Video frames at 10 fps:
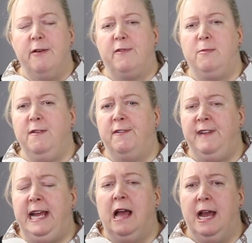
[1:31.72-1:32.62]
From your
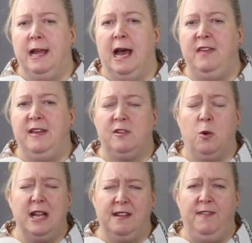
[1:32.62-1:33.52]
feline eye, there's
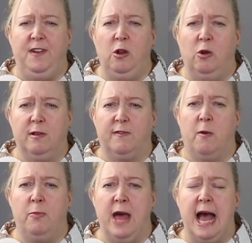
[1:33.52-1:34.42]
quite a few looks
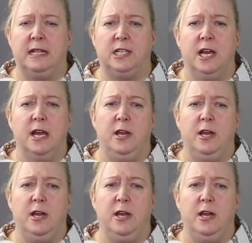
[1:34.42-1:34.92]
from that.